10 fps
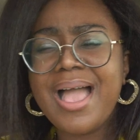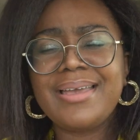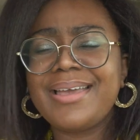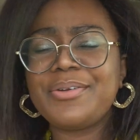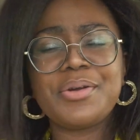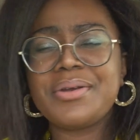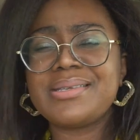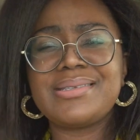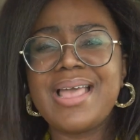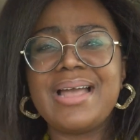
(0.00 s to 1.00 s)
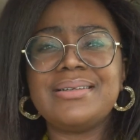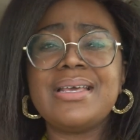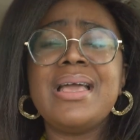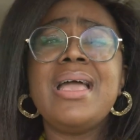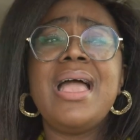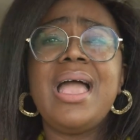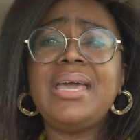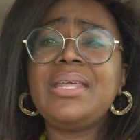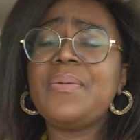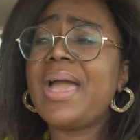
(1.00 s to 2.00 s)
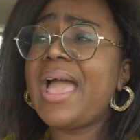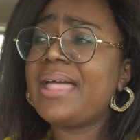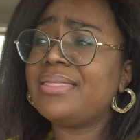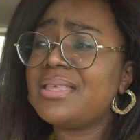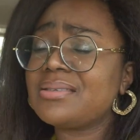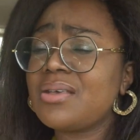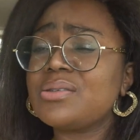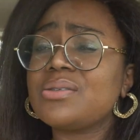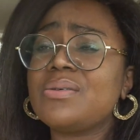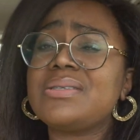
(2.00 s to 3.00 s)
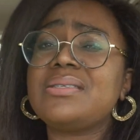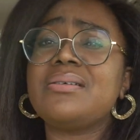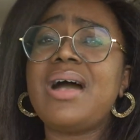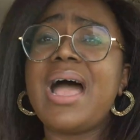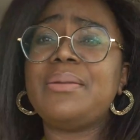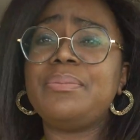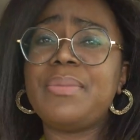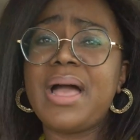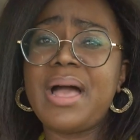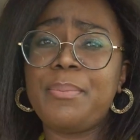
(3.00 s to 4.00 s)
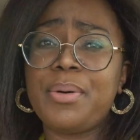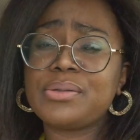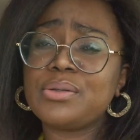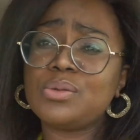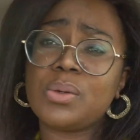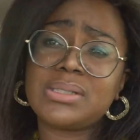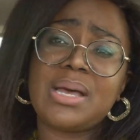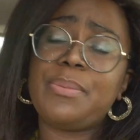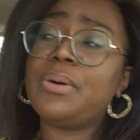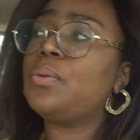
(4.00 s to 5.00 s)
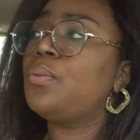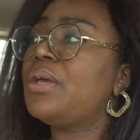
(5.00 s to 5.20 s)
I don't understand. Anyway, and this Costco still had bottled water, but